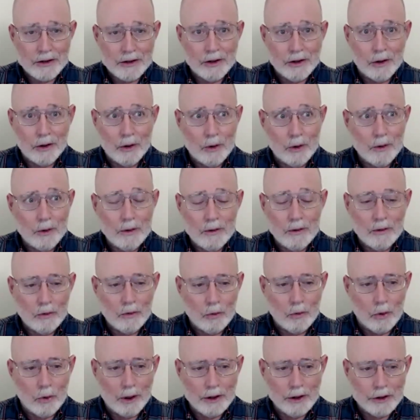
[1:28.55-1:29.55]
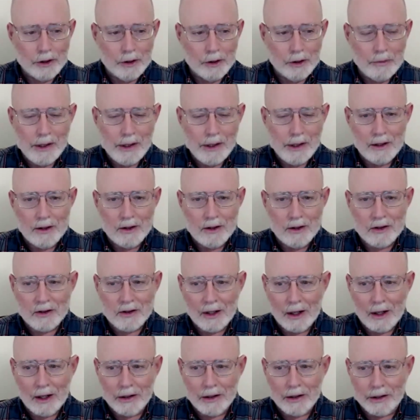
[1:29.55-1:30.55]
So once your meeting
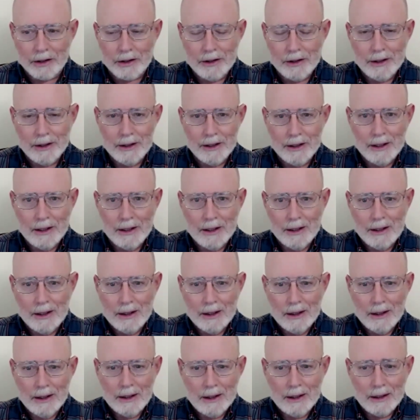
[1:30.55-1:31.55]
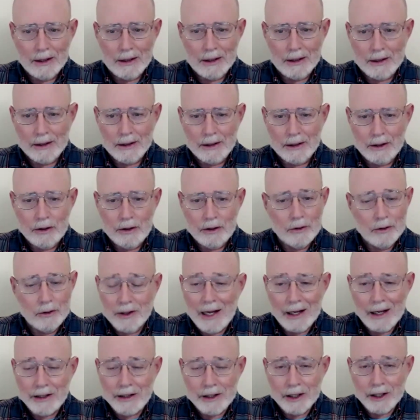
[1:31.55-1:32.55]
started, you are
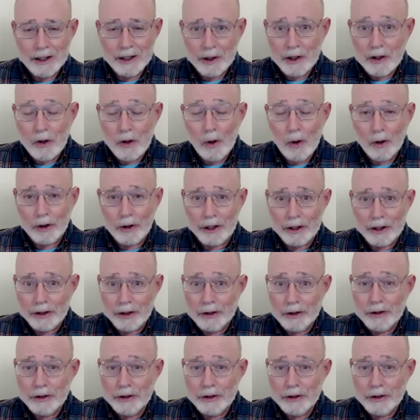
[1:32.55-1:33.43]
not yet recording.